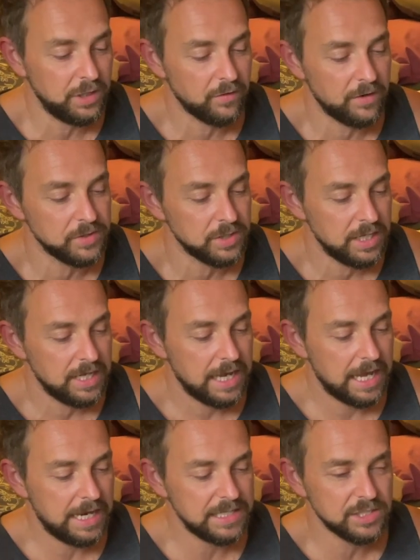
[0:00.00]
euros,
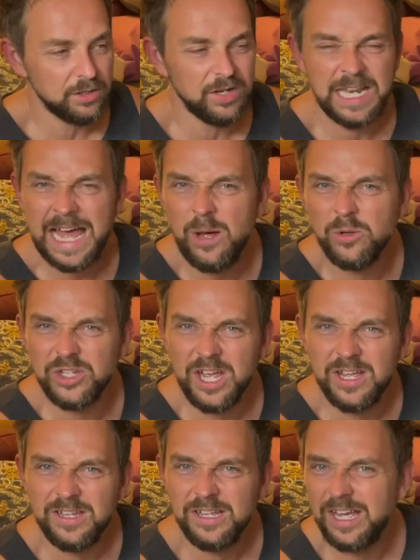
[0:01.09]
and it's a lot louder,
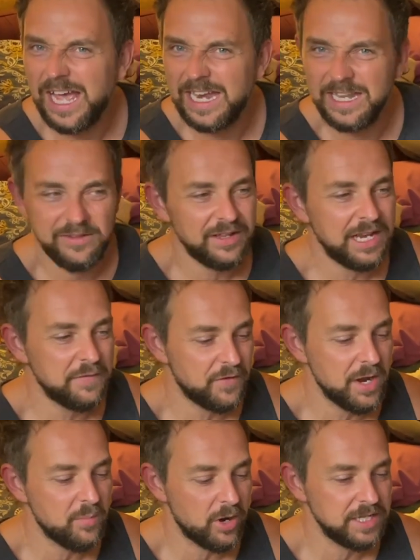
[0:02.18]
and it
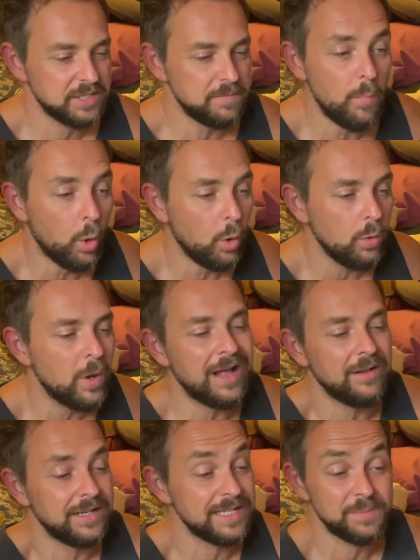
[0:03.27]
vibrates more.
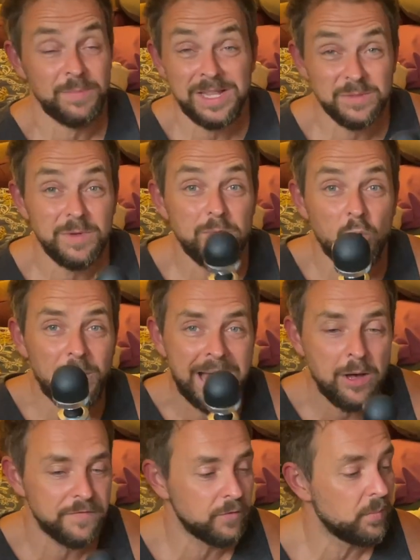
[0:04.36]
Well, it's meant to be more
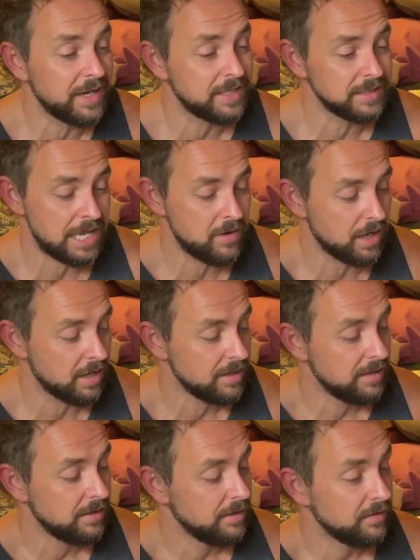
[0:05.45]
powerful, but I can tell you,
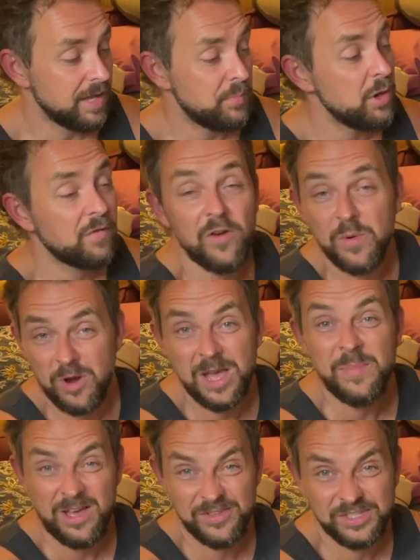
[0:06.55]
they both vibrate
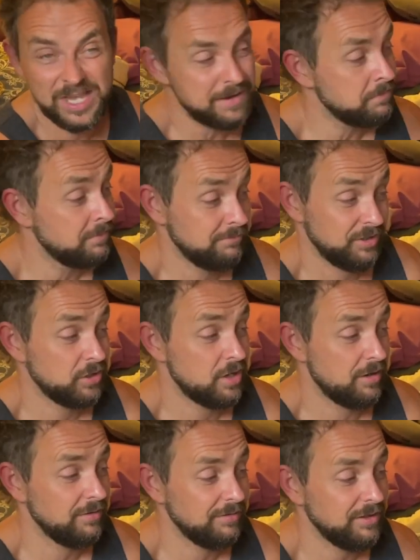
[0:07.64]
about the same.
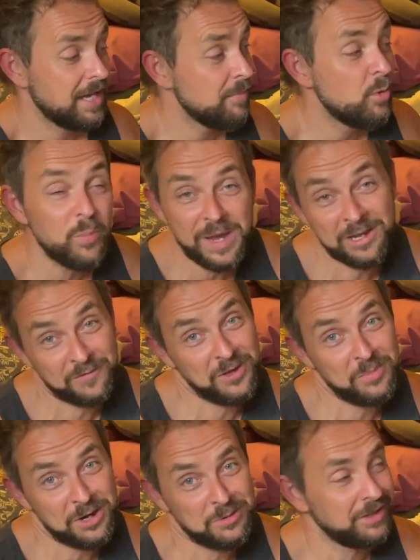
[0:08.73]
So you get more bang for your
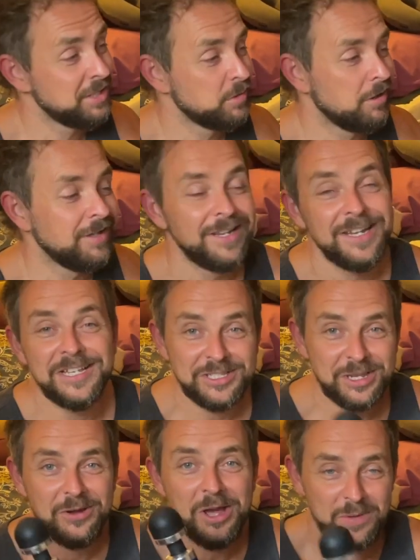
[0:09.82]
buck with this one.
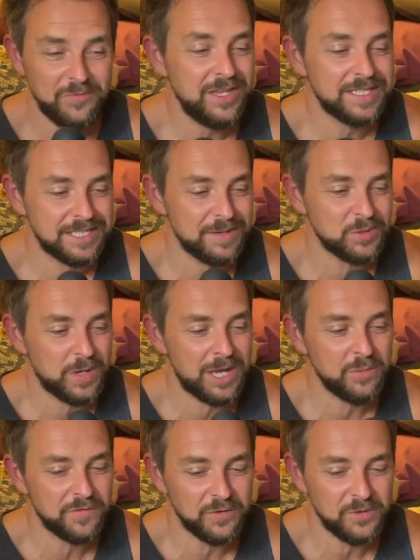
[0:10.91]
So I hope these tips were
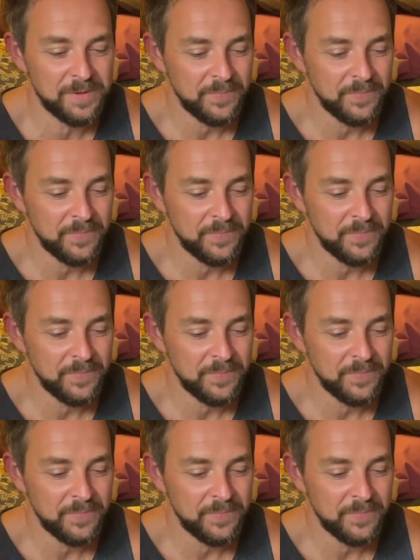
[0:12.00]
helpful,